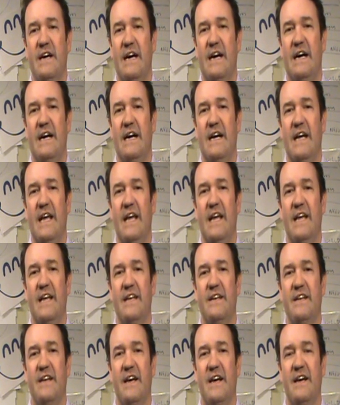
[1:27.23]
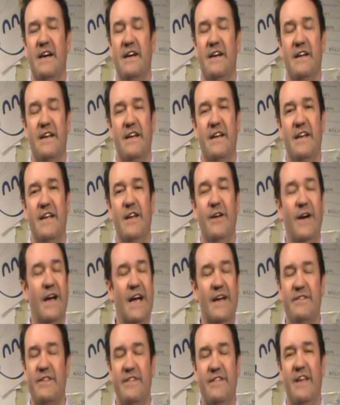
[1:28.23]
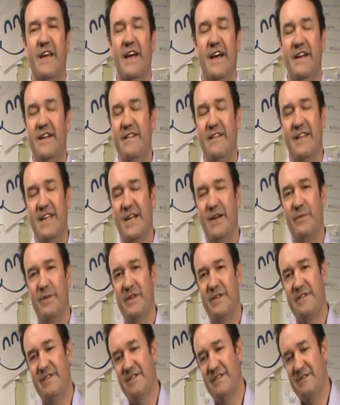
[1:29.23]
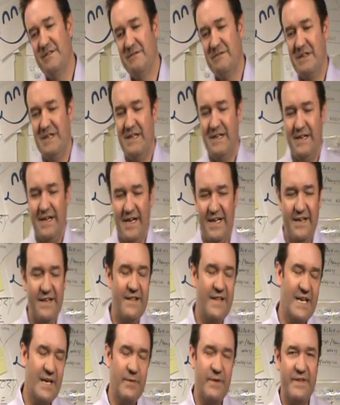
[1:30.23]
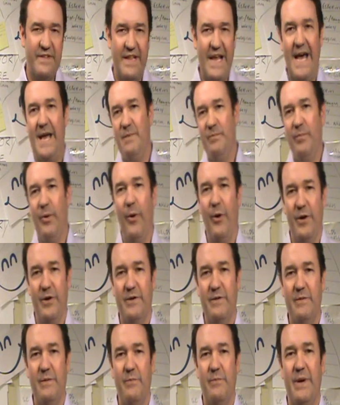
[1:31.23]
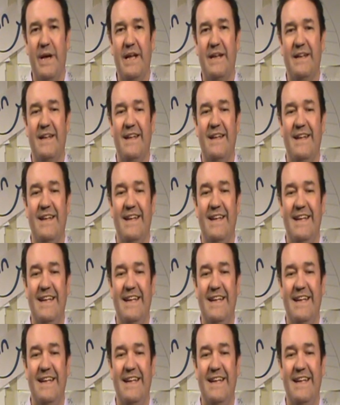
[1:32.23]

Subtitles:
I have to say, I didn't think it was that important, but